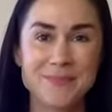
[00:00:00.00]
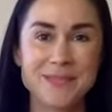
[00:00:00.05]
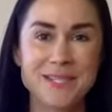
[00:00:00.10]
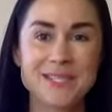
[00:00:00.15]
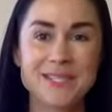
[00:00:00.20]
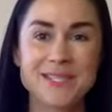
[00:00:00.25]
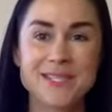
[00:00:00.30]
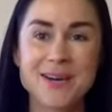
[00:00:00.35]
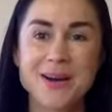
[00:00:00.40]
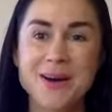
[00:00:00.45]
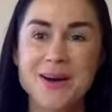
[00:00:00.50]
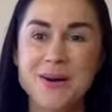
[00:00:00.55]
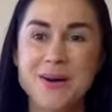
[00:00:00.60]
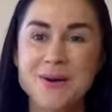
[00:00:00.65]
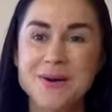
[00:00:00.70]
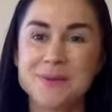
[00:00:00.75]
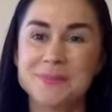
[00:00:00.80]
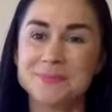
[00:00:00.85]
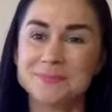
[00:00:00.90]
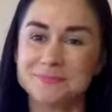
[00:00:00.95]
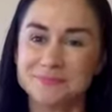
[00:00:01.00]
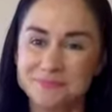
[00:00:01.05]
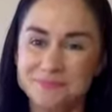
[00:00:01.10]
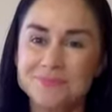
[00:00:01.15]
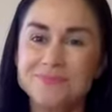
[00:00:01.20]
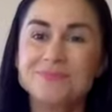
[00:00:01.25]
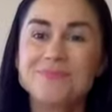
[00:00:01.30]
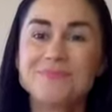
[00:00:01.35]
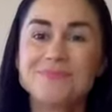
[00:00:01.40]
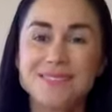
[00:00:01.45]
So
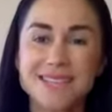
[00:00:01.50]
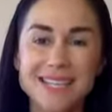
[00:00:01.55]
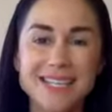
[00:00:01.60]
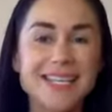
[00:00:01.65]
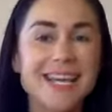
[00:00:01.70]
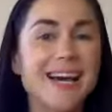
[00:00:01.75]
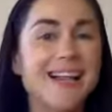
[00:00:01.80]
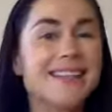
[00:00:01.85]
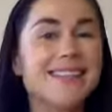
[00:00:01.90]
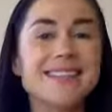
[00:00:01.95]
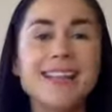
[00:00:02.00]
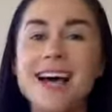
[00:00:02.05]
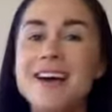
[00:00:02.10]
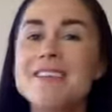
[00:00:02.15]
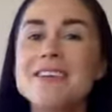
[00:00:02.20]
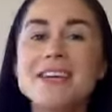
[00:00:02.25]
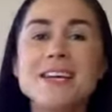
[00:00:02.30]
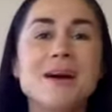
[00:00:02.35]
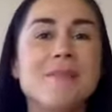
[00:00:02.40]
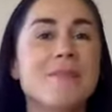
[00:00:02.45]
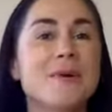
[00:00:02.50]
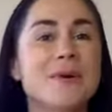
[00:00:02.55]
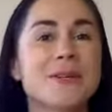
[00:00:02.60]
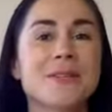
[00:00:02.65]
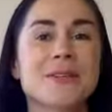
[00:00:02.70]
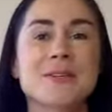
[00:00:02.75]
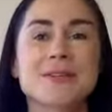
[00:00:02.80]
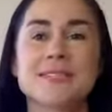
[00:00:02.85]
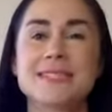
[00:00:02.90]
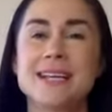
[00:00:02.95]
yeah, loving
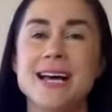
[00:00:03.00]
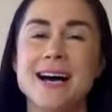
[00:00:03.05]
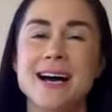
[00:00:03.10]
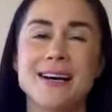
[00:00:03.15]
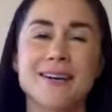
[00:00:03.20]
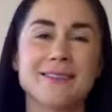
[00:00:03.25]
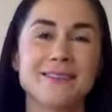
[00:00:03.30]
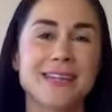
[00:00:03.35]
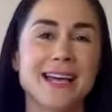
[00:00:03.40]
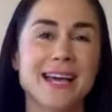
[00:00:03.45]
upon yourself,